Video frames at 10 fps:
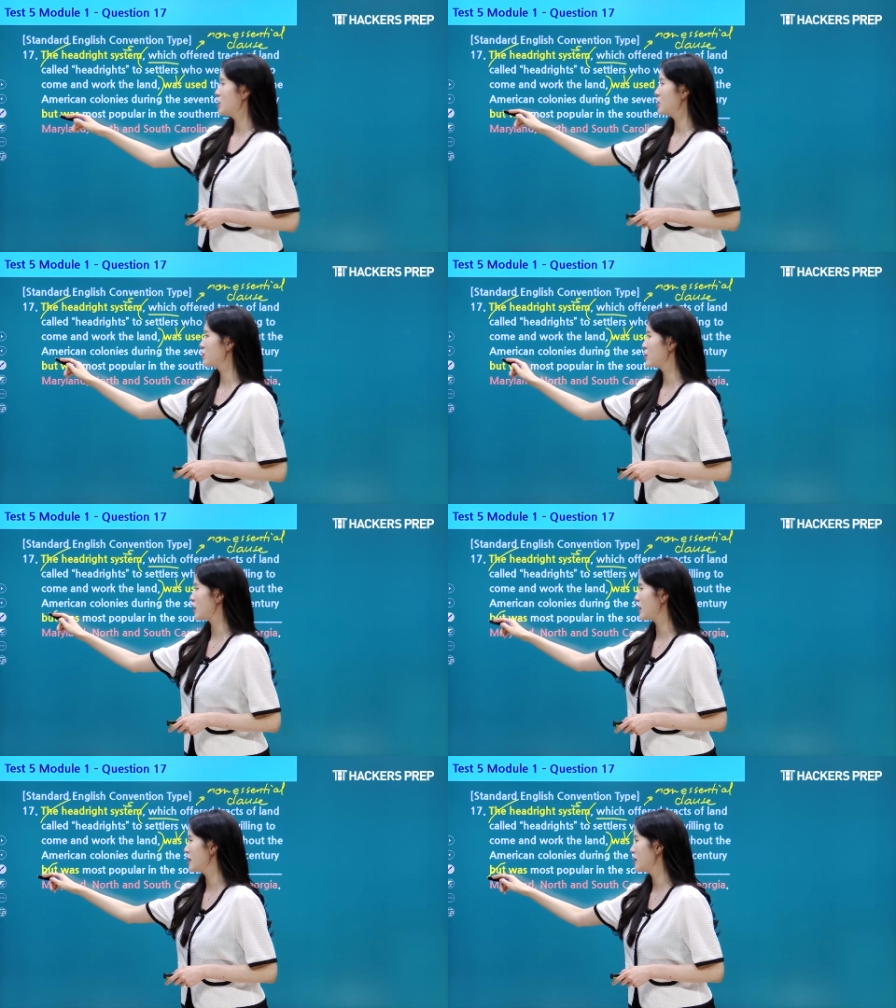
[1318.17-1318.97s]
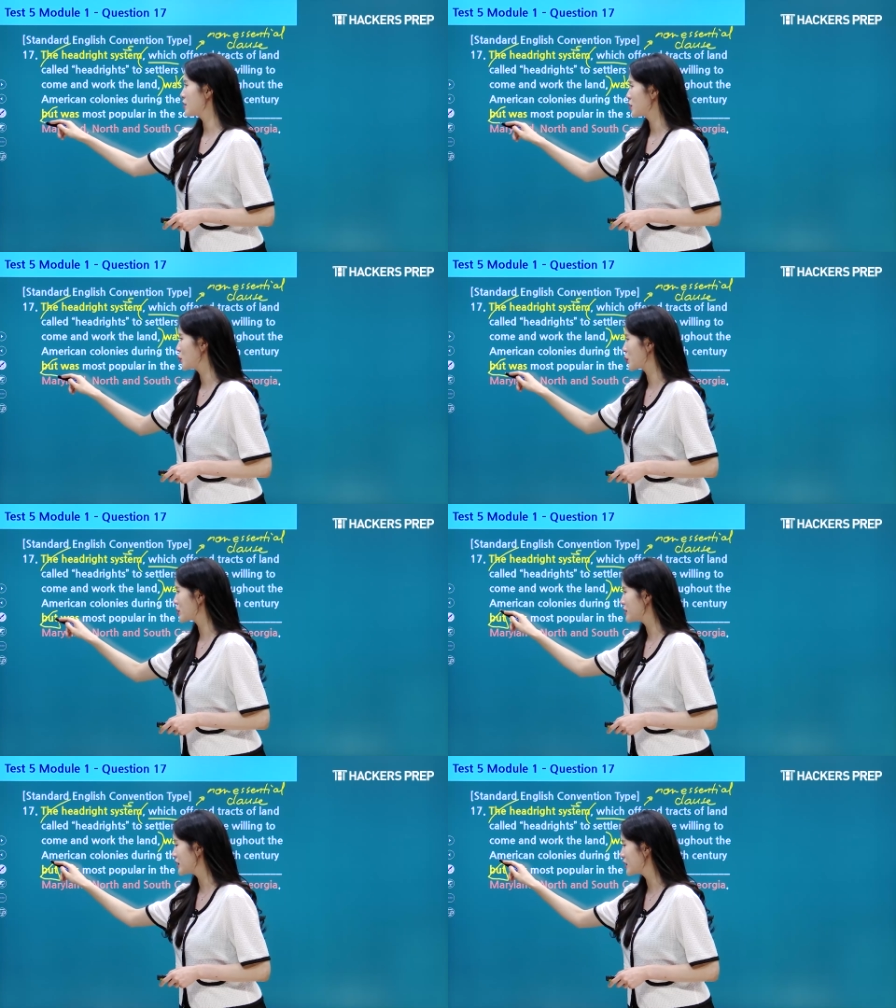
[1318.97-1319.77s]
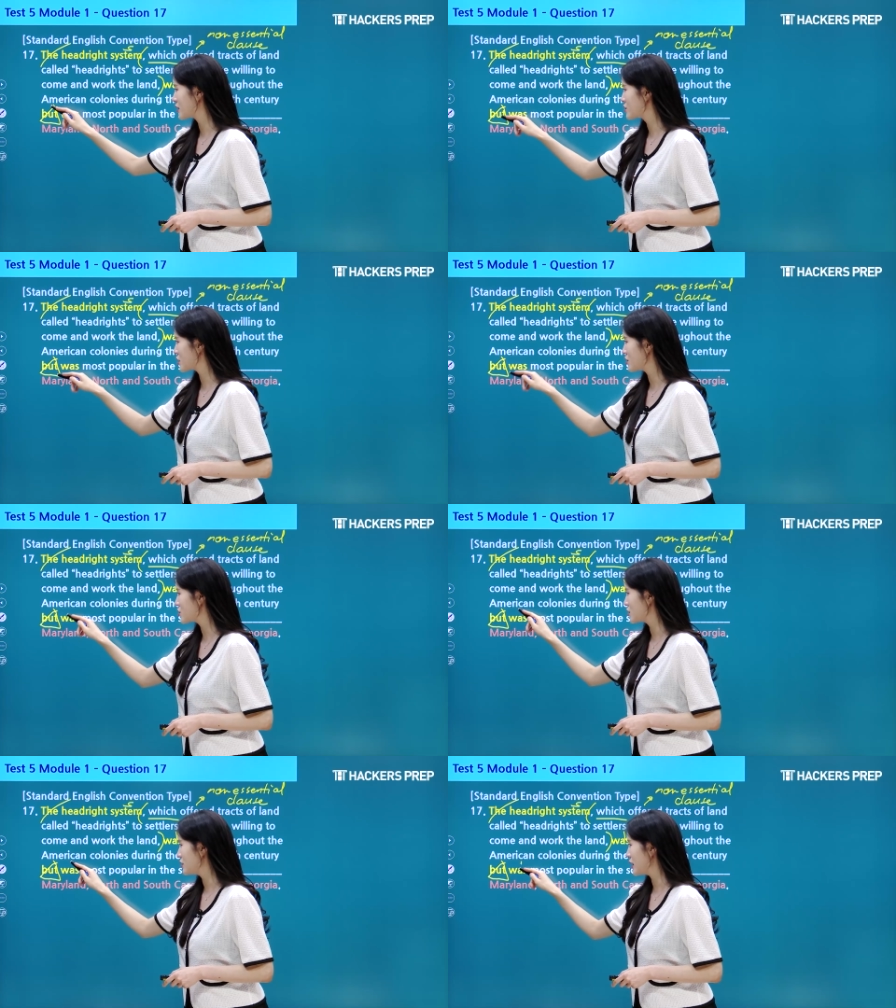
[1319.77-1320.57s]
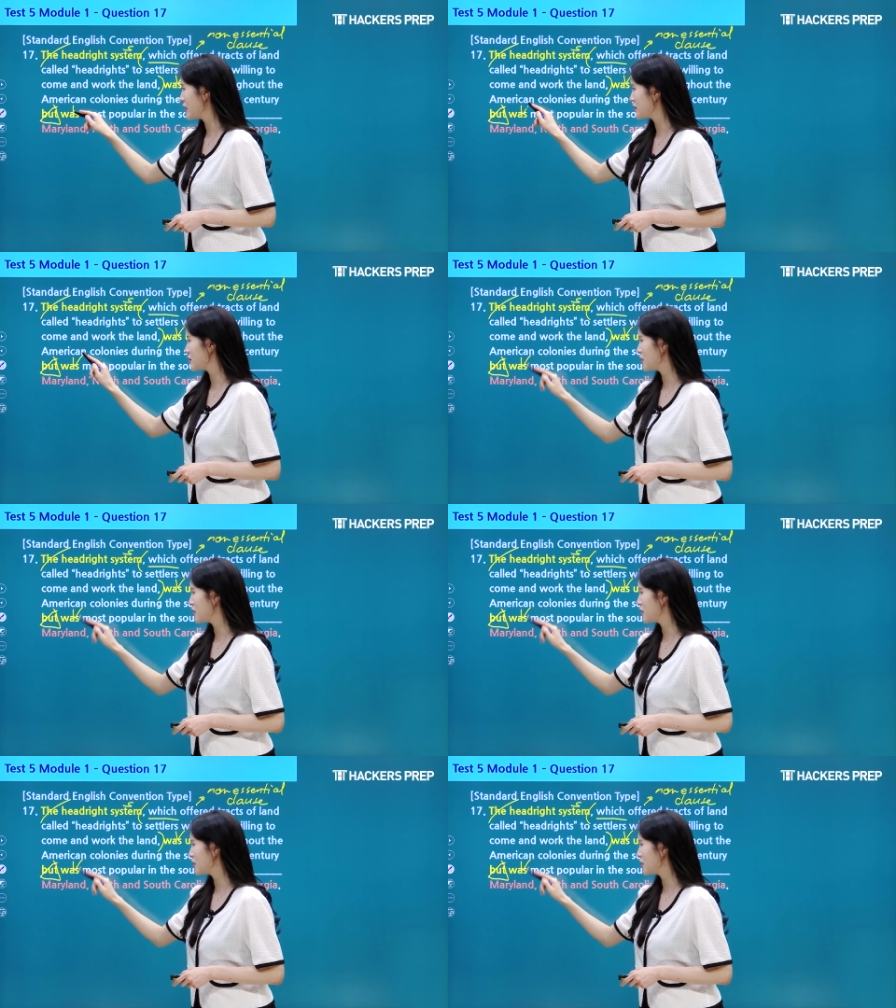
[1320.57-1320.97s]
You've got the coordinating conjunction and